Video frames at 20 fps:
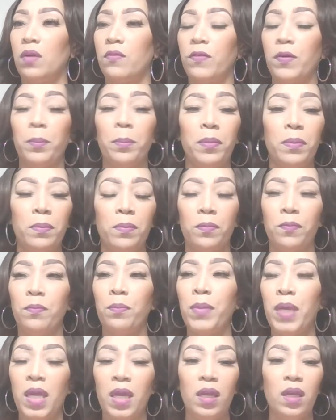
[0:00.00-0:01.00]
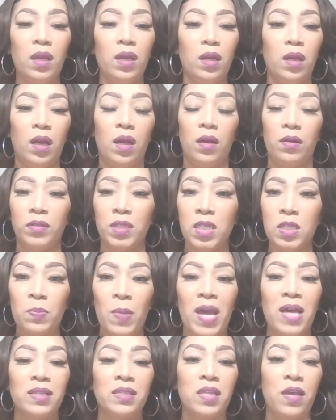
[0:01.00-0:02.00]
From me, these
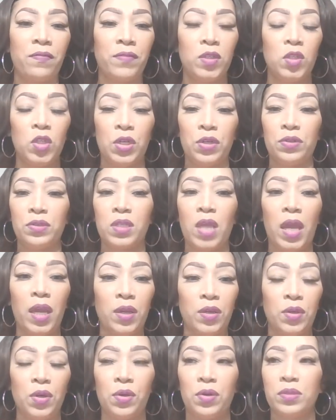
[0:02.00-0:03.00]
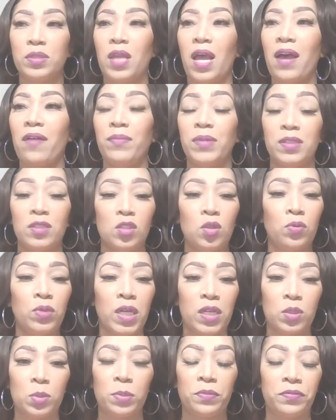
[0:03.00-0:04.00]
past 7 years, 8 years, I've been so
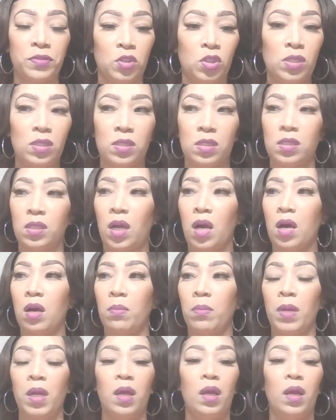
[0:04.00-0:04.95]
desperate for Jesus to come.